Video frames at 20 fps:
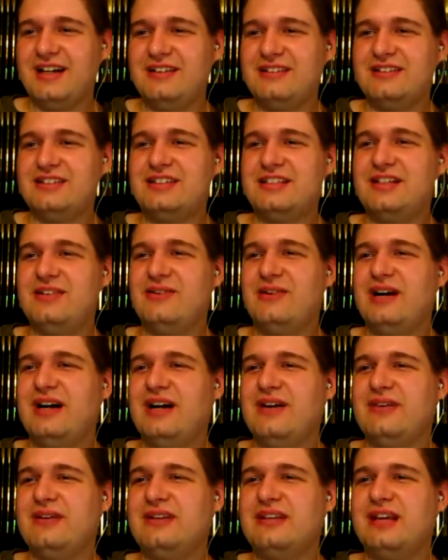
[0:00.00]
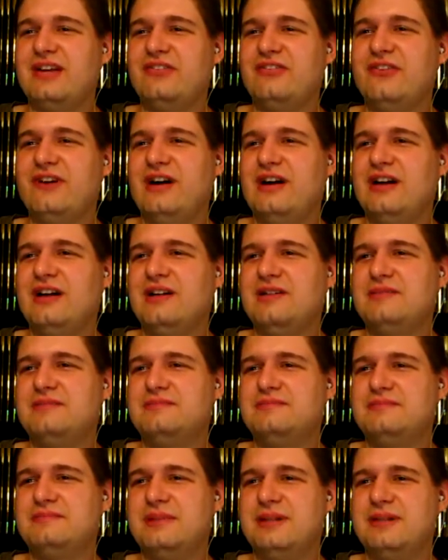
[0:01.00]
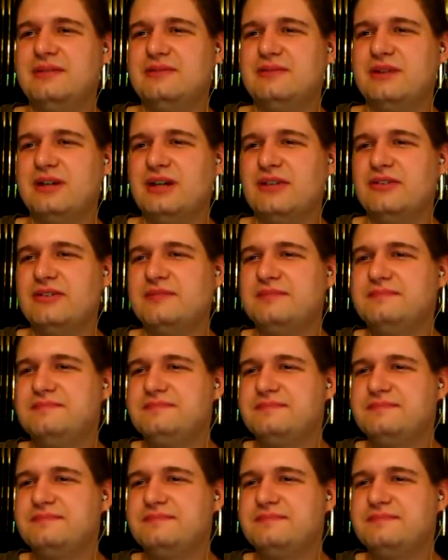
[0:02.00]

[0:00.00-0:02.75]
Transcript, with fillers: I don't see why it went that far, but whatever.